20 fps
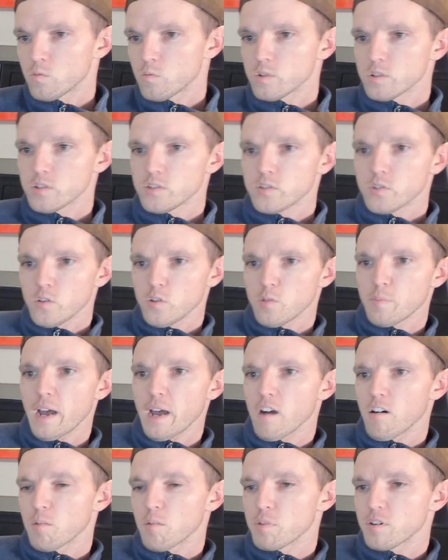Will solar
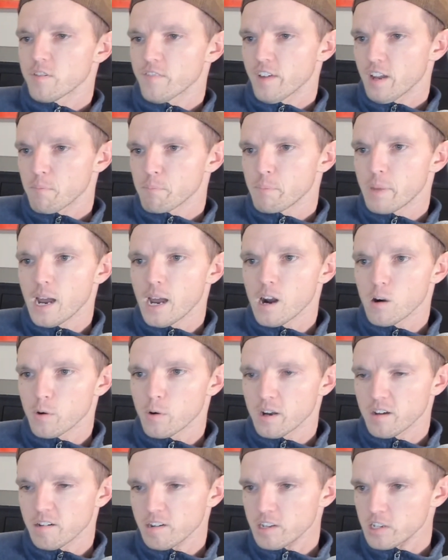power prevent
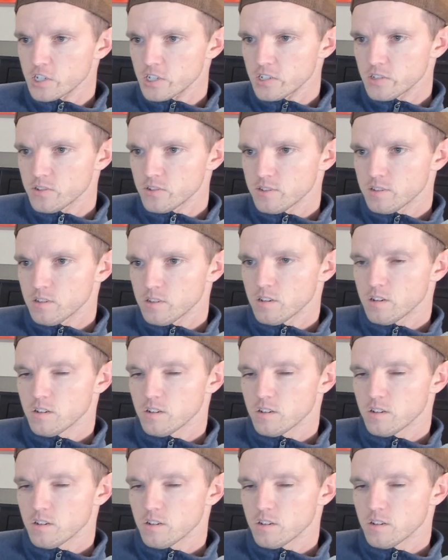power outages?